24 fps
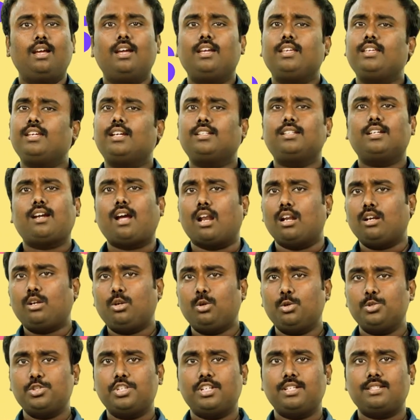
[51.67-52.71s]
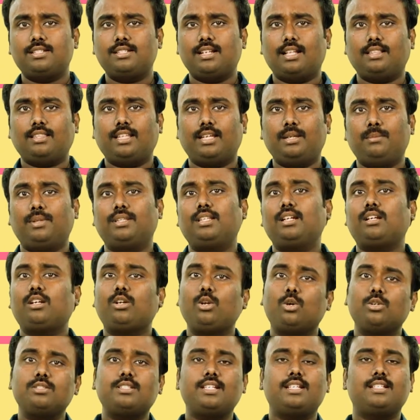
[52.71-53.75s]
Here, the conclusion is nothing but the
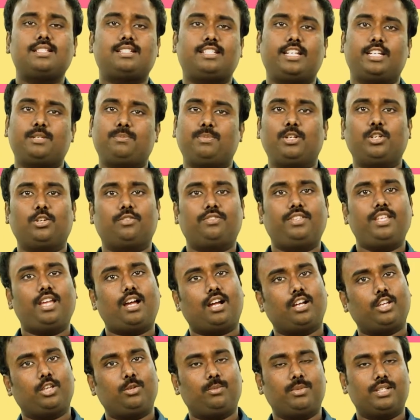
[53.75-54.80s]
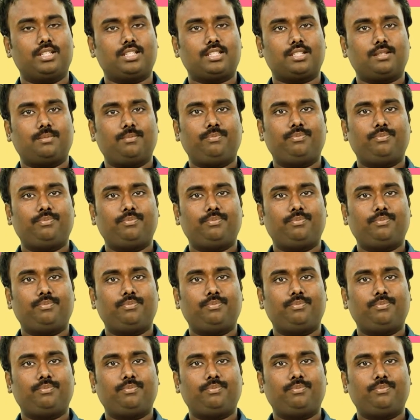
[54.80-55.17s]
closing statement of the argument.